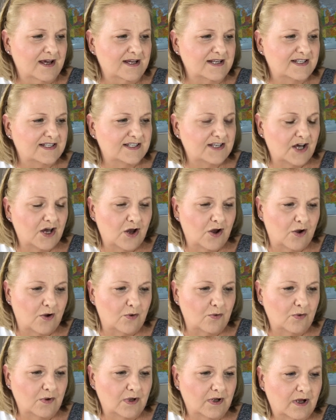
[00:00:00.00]

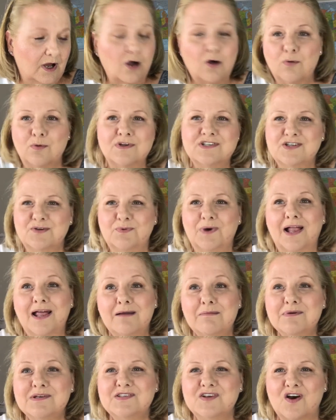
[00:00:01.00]
So while
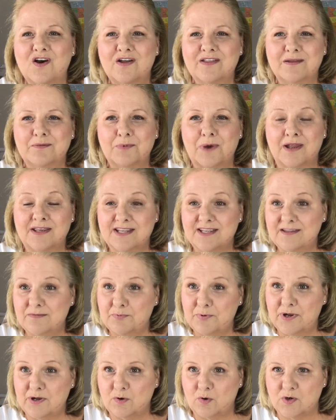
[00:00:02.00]
I was I did the
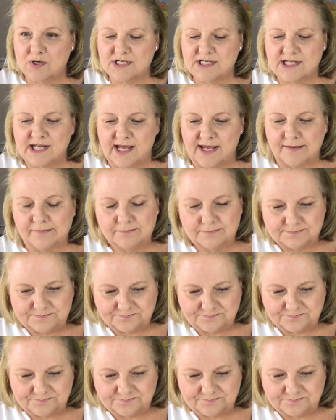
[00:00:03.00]
pre-core today.